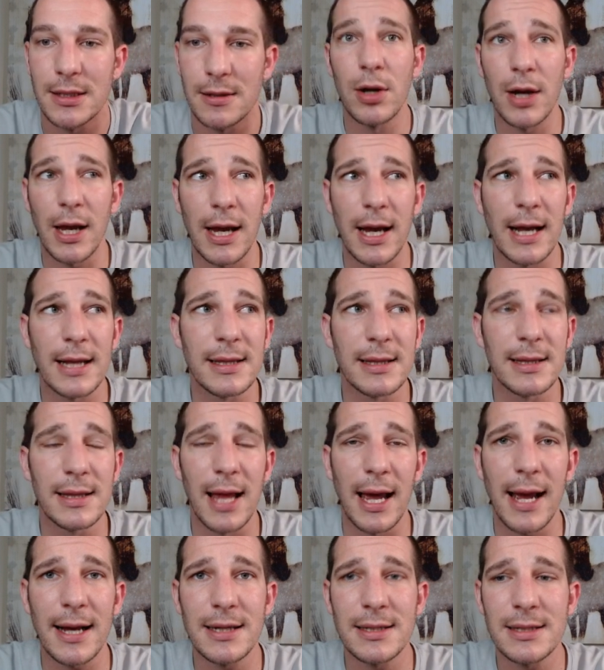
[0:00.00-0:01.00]
Looking at the
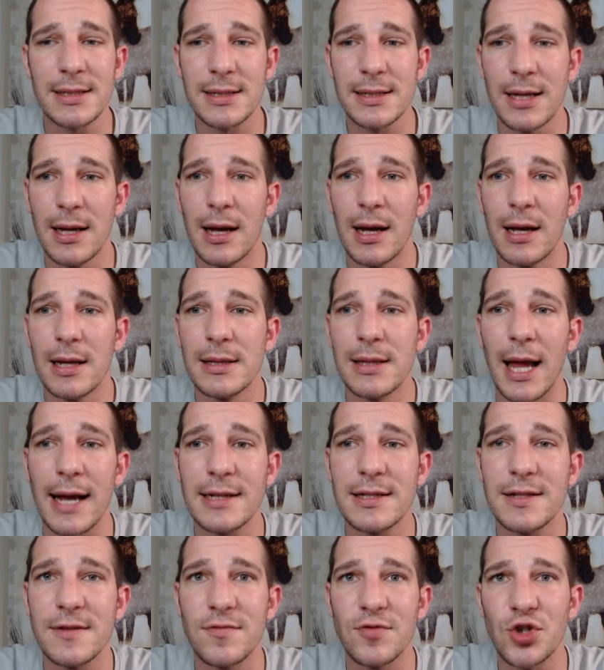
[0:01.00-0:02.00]
legs
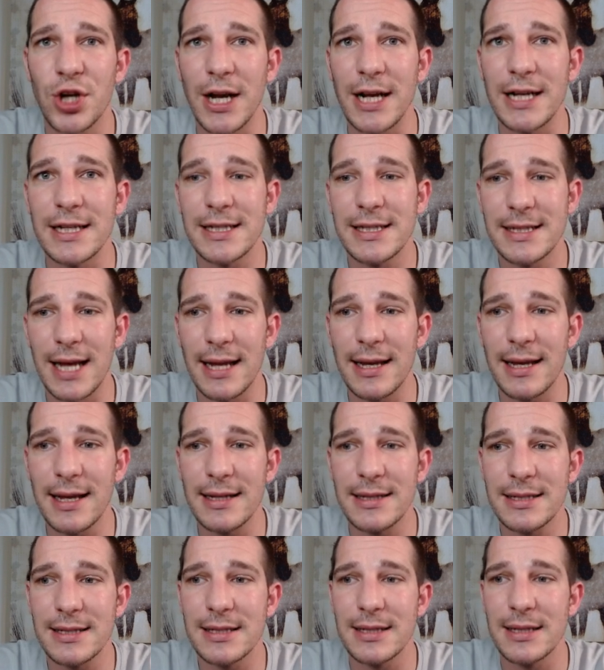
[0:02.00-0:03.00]
of
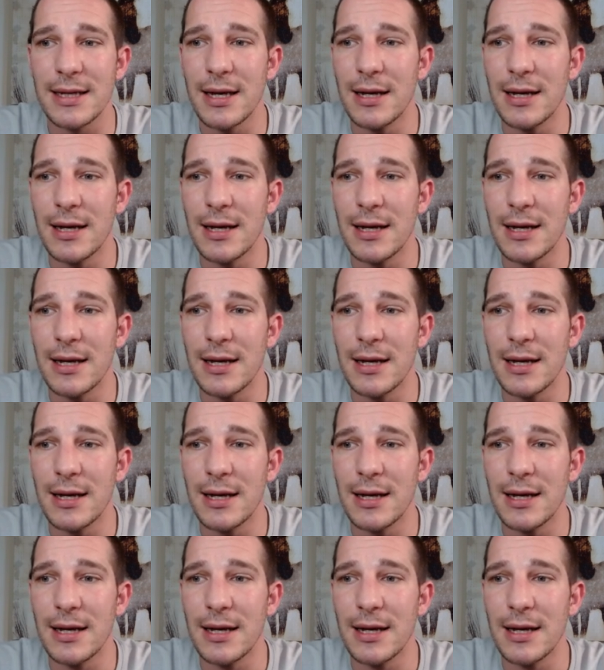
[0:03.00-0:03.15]
Transcendence